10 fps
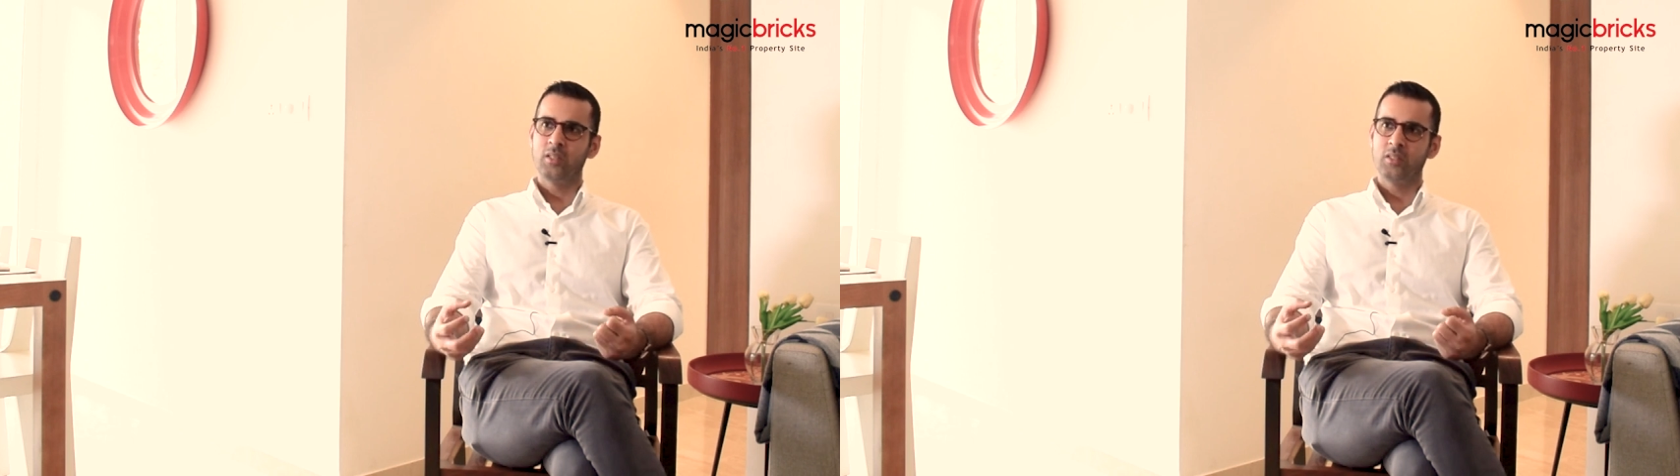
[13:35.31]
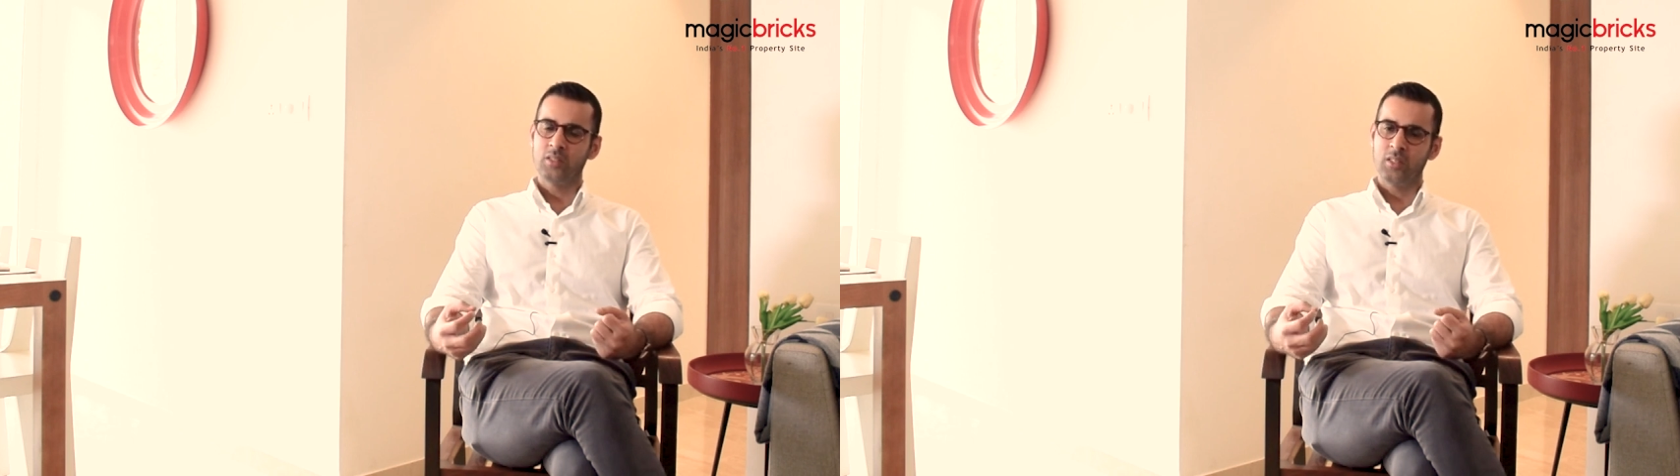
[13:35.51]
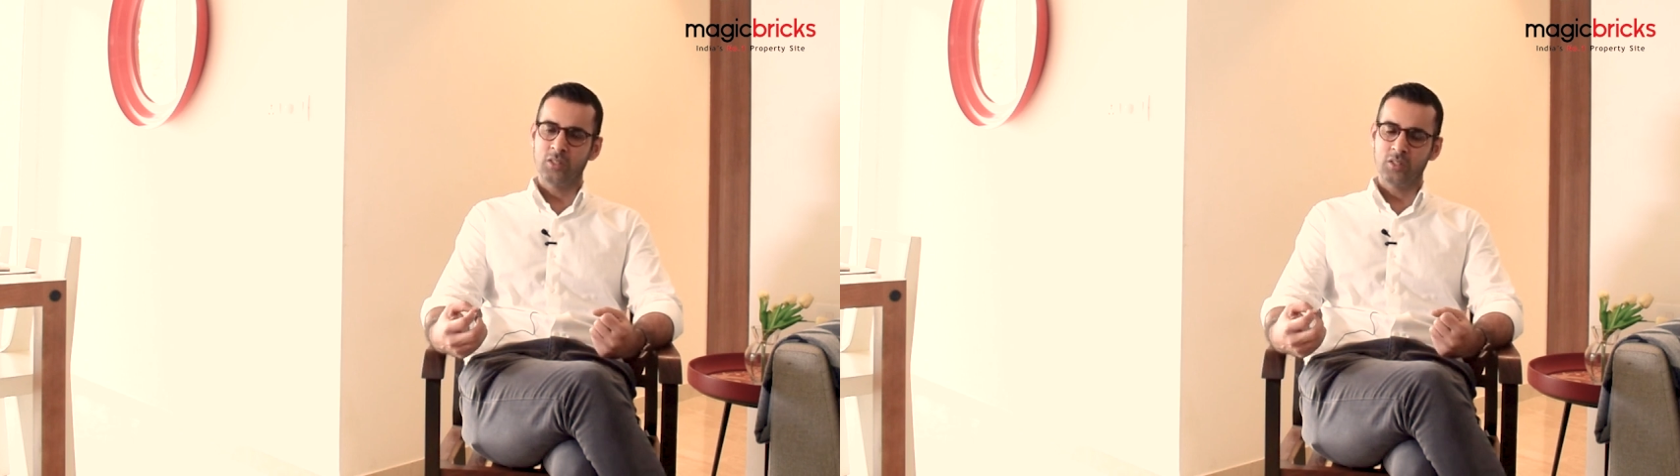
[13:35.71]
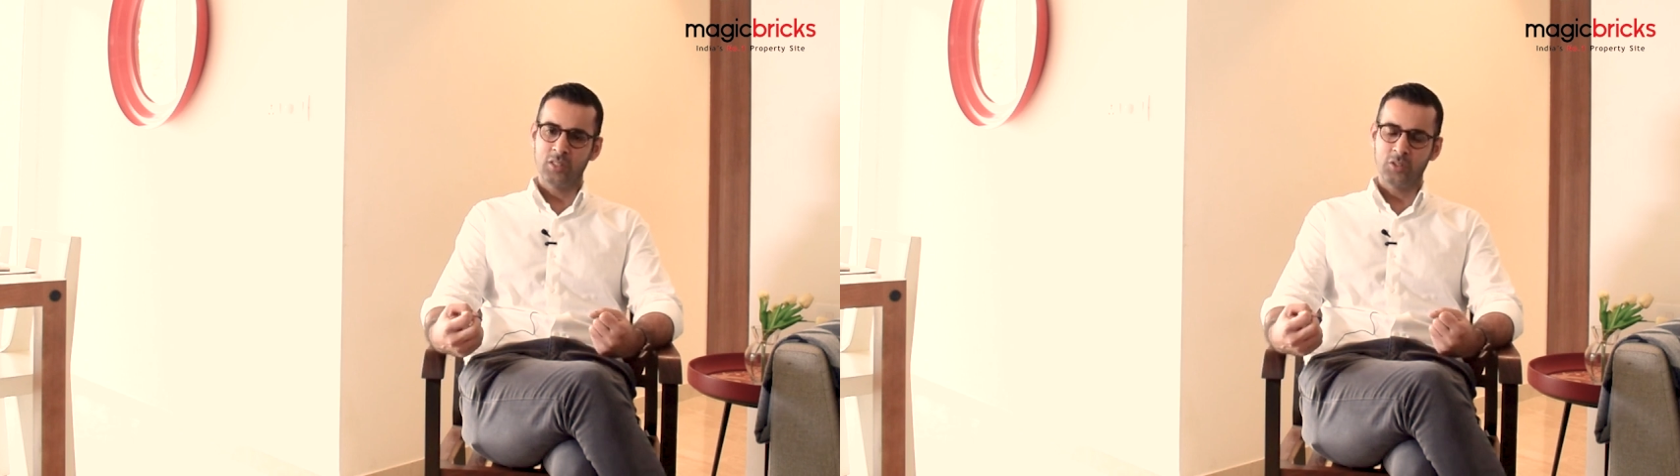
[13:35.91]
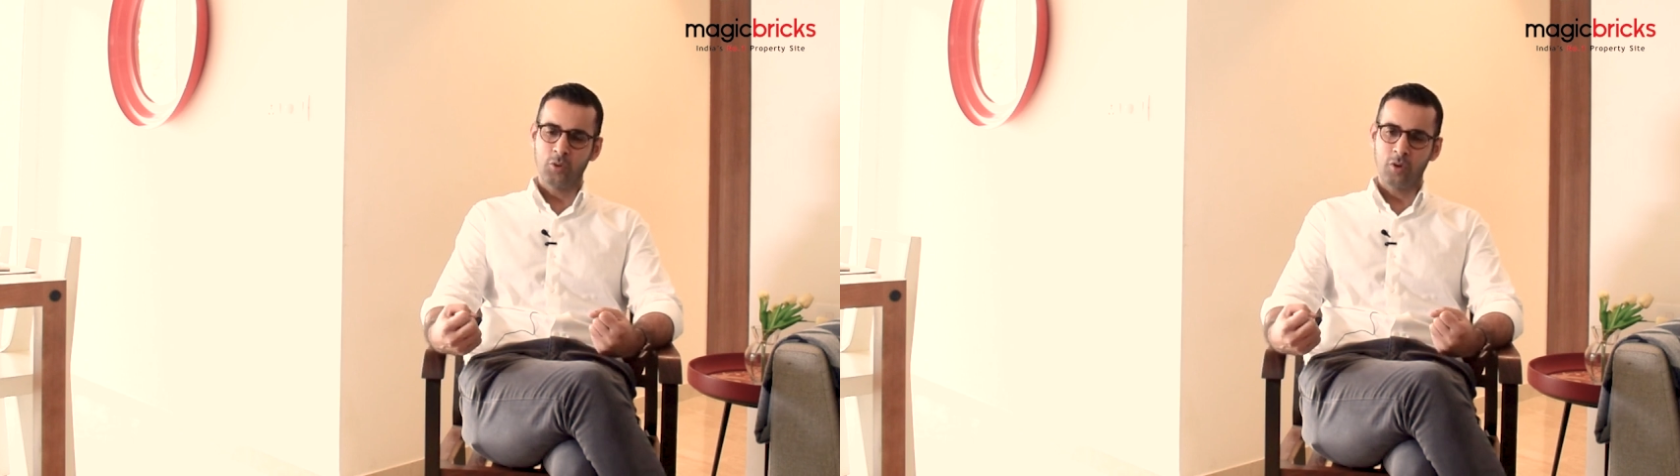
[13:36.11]

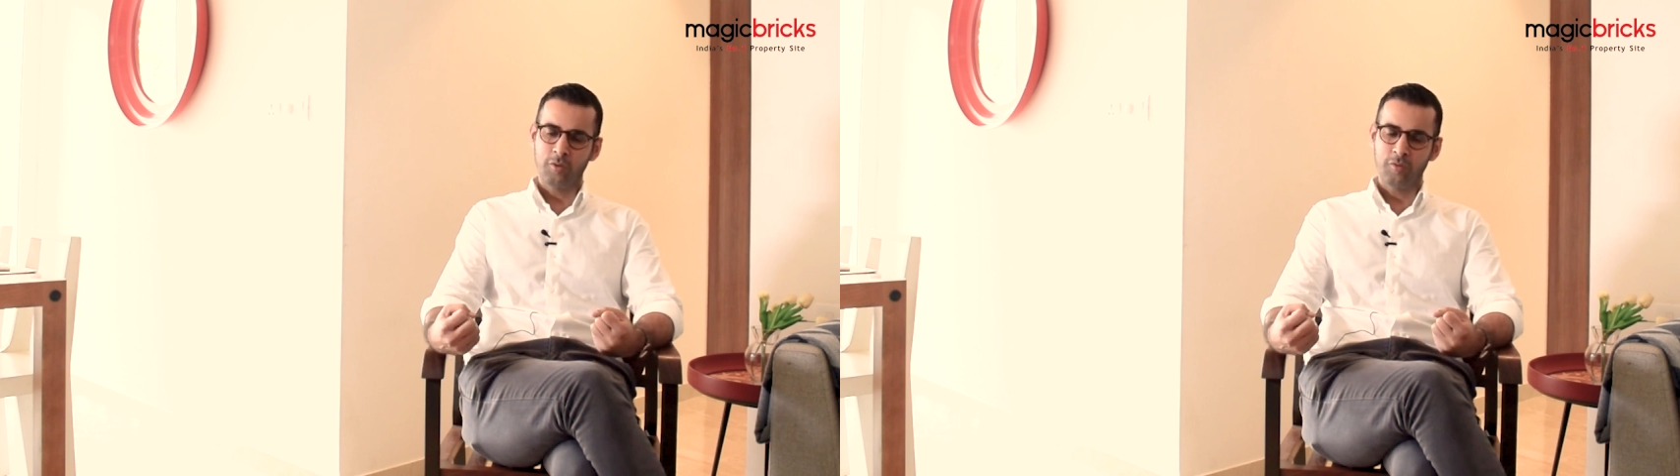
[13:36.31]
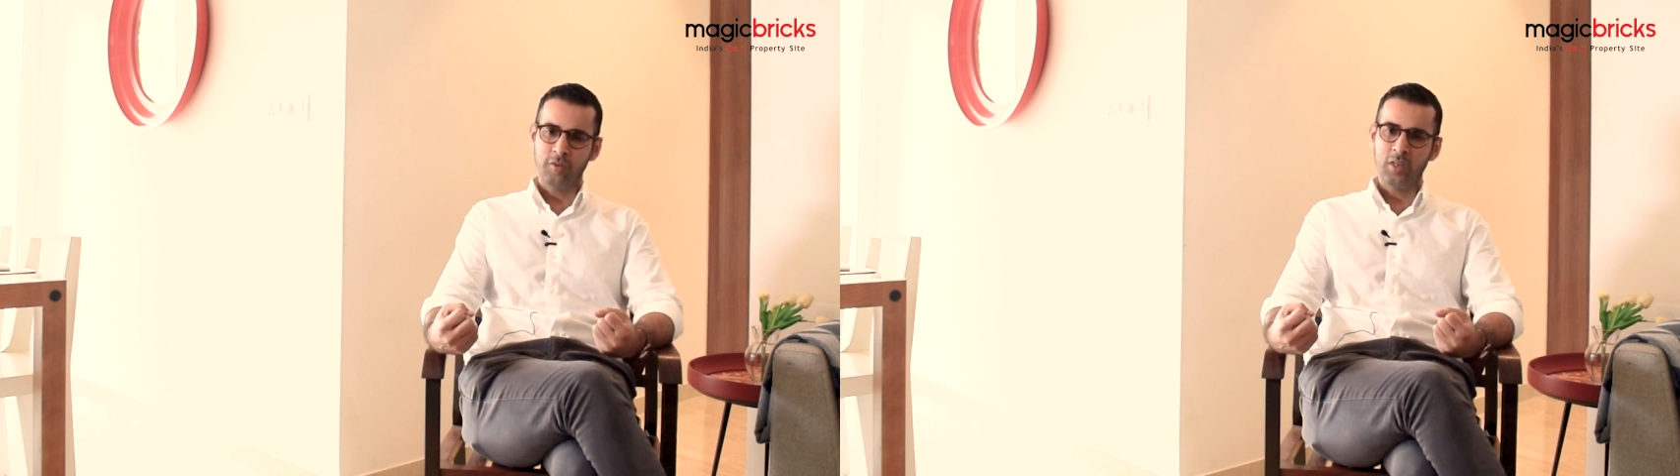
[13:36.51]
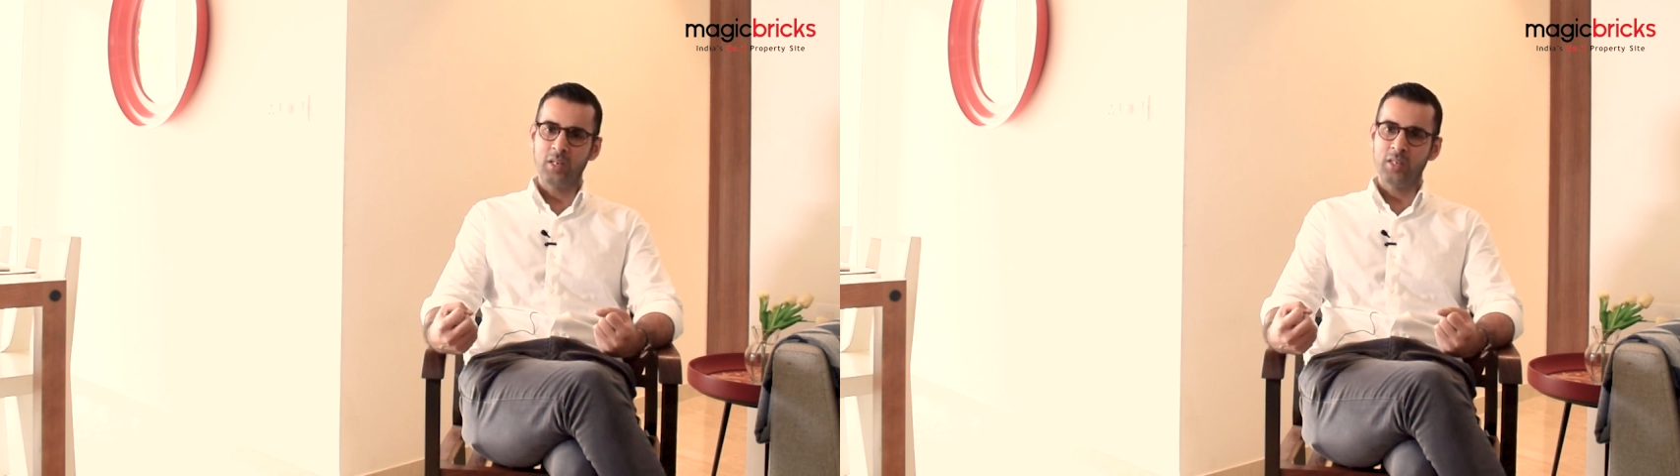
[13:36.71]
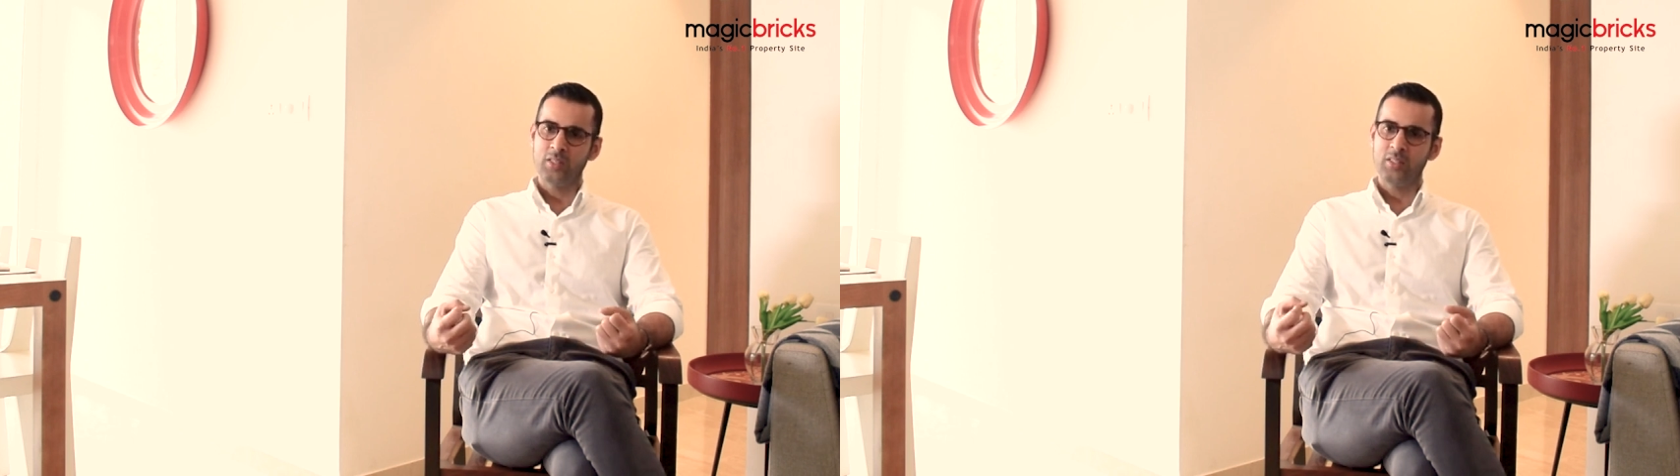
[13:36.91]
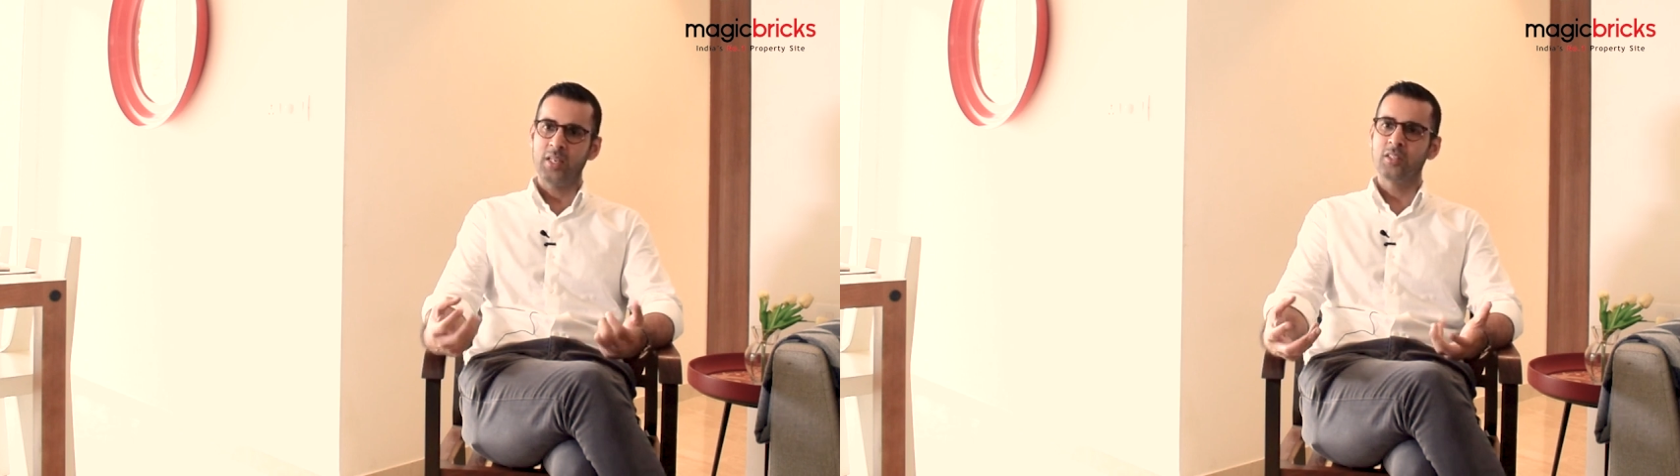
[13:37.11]
It's got a feel and
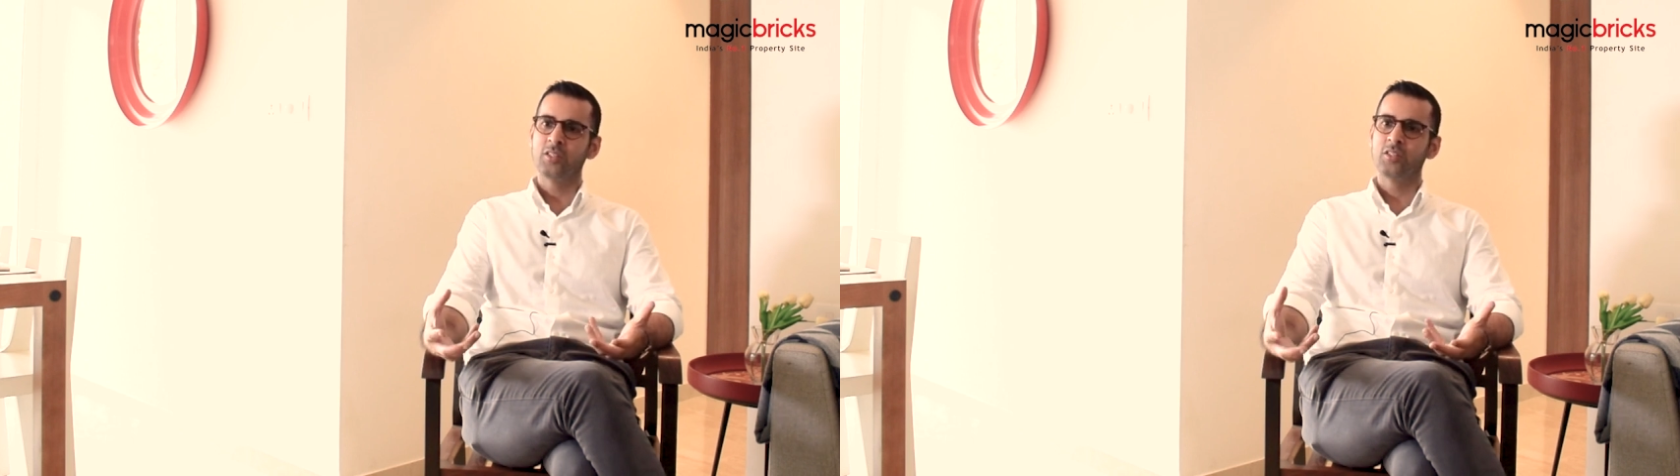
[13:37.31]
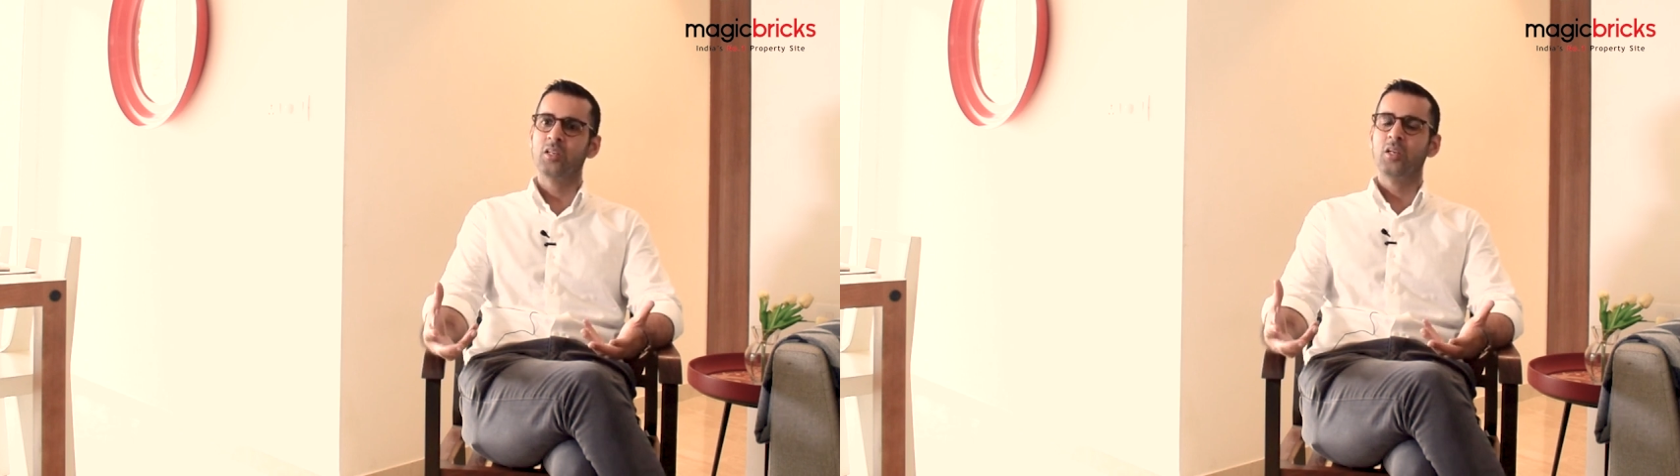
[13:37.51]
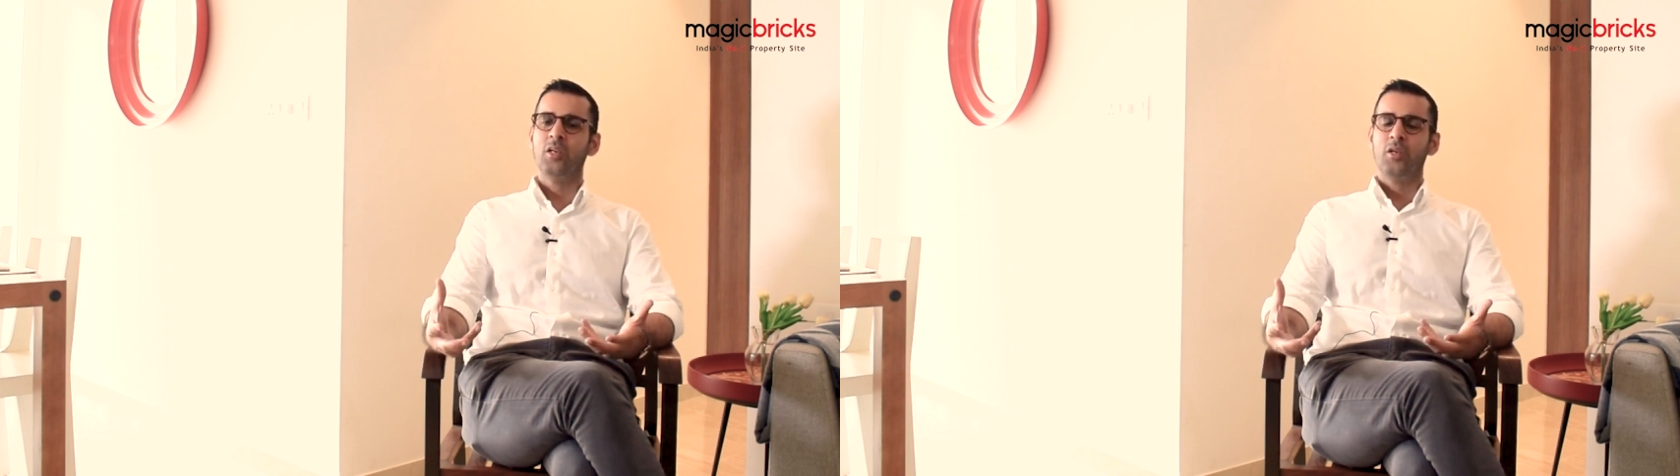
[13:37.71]
a sense